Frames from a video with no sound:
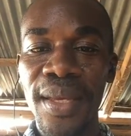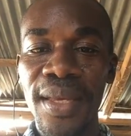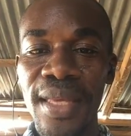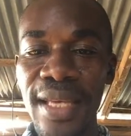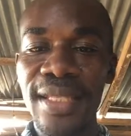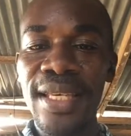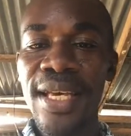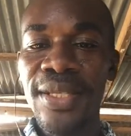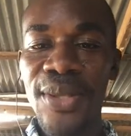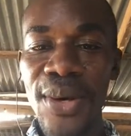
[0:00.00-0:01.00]
Yes,
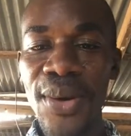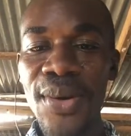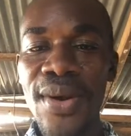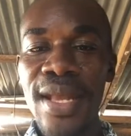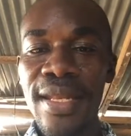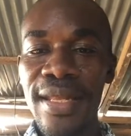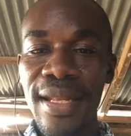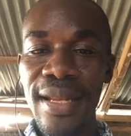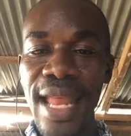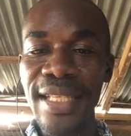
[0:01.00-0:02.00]
so
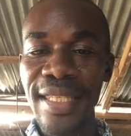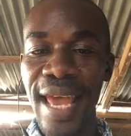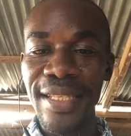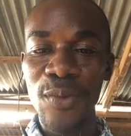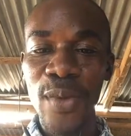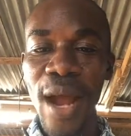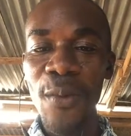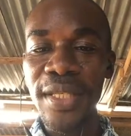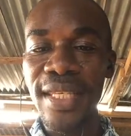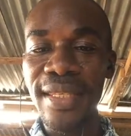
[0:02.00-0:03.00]
let's start without
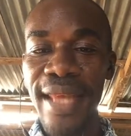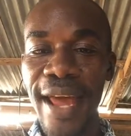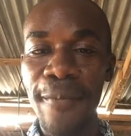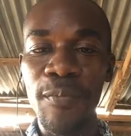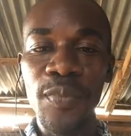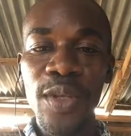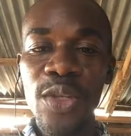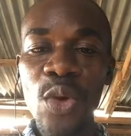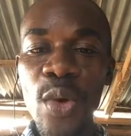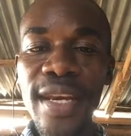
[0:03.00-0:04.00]
wasting time.
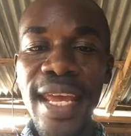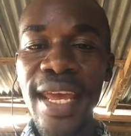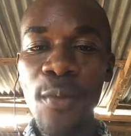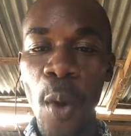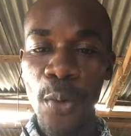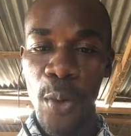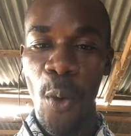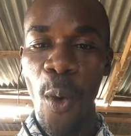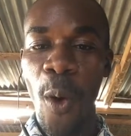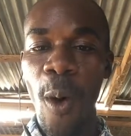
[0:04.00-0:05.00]
You will need what we
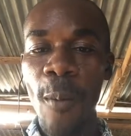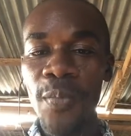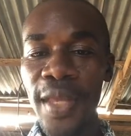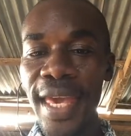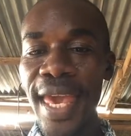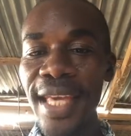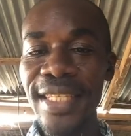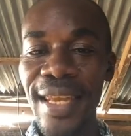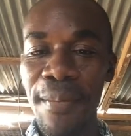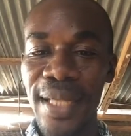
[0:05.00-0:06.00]
call
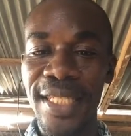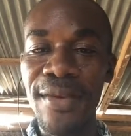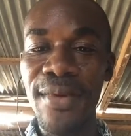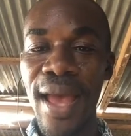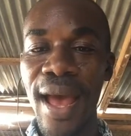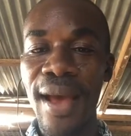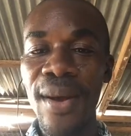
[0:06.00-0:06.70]
heating material